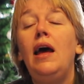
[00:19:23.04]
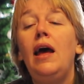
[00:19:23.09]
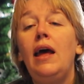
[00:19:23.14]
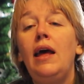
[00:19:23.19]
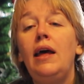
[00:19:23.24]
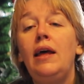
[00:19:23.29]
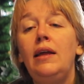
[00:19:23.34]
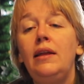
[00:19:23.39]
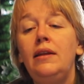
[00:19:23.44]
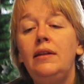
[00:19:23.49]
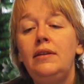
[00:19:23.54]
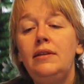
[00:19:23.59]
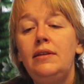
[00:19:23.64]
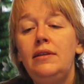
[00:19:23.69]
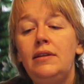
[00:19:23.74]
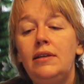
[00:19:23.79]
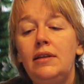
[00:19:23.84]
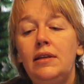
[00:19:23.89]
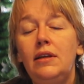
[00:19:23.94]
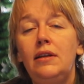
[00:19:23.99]
and
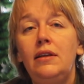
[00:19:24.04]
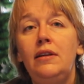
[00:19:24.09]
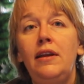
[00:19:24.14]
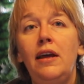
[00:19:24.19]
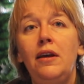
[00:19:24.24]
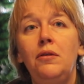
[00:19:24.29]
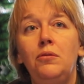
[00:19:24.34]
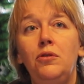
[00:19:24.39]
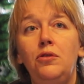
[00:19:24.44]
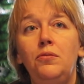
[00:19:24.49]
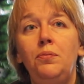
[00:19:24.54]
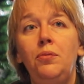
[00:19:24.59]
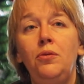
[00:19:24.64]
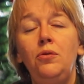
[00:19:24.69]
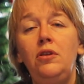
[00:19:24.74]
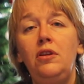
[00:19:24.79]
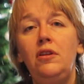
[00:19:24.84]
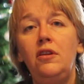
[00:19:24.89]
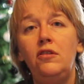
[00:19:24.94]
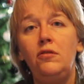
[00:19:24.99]
they would
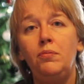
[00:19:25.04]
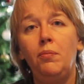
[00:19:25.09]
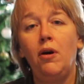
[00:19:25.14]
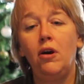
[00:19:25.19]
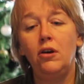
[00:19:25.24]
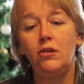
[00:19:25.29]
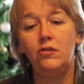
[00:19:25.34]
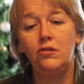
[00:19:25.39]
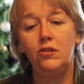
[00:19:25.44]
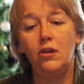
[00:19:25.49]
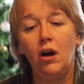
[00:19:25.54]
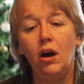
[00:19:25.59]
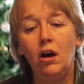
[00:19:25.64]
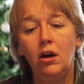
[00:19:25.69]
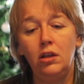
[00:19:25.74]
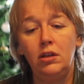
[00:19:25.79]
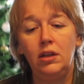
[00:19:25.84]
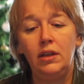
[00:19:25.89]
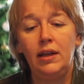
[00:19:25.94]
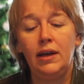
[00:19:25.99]
put this box
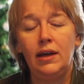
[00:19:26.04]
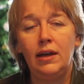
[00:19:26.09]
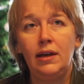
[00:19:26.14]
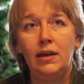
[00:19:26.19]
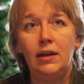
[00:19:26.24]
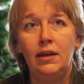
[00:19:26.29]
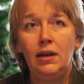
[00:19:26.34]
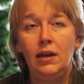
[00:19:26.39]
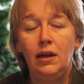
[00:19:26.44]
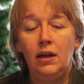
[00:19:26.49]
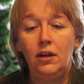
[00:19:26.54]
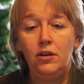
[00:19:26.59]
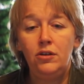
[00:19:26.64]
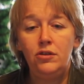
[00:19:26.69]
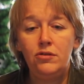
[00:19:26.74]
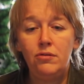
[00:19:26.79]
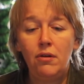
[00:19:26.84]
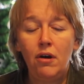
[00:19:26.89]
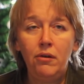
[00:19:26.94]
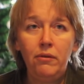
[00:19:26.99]
on the
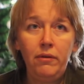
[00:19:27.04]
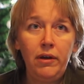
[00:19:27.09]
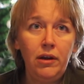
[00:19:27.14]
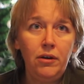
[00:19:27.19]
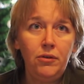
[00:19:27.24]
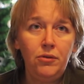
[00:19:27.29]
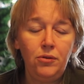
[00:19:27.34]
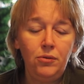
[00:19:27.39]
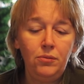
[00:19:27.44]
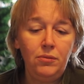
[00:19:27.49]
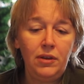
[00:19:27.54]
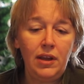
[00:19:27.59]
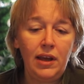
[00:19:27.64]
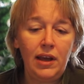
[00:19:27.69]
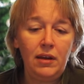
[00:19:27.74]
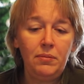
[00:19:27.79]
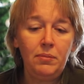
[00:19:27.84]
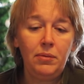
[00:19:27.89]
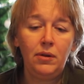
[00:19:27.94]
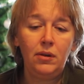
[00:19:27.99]
drawing room
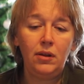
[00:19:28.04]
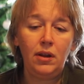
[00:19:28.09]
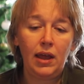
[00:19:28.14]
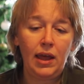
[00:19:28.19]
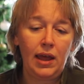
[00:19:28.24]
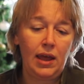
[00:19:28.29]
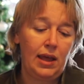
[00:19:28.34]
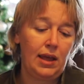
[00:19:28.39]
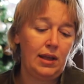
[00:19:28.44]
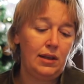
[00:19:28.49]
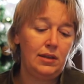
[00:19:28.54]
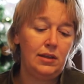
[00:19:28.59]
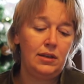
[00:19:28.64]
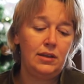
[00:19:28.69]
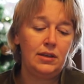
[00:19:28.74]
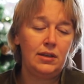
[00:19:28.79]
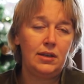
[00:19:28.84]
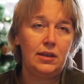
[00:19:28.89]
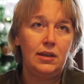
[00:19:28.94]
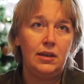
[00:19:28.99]
table
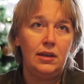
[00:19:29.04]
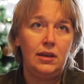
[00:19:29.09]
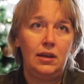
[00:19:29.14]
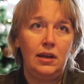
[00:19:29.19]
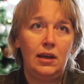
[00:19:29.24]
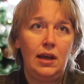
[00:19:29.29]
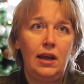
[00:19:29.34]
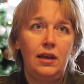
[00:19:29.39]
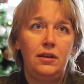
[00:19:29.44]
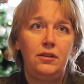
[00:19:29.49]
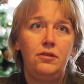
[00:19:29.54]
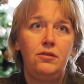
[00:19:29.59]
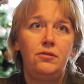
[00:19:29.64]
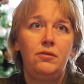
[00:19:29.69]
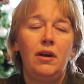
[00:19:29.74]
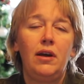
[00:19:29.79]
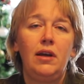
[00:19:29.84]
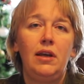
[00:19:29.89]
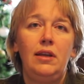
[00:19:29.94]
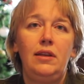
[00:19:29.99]
and
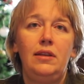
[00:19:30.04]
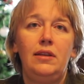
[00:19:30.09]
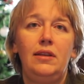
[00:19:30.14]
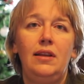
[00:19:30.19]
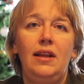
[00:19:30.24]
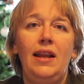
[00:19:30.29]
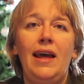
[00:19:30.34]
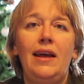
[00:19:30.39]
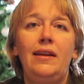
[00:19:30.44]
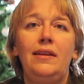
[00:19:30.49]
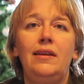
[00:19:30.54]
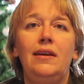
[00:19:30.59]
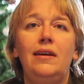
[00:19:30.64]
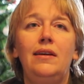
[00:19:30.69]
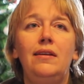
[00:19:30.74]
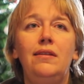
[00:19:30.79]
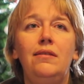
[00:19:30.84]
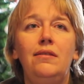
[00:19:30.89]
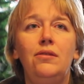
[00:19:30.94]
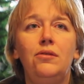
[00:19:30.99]
write
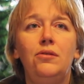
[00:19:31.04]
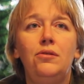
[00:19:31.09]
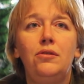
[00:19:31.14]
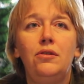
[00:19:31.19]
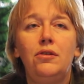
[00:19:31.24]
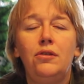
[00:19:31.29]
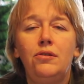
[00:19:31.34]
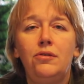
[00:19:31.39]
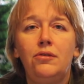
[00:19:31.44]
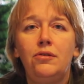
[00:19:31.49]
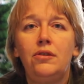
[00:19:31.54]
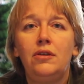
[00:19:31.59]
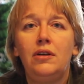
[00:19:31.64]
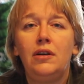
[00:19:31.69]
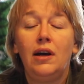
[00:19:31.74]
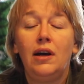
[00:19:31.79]
letters or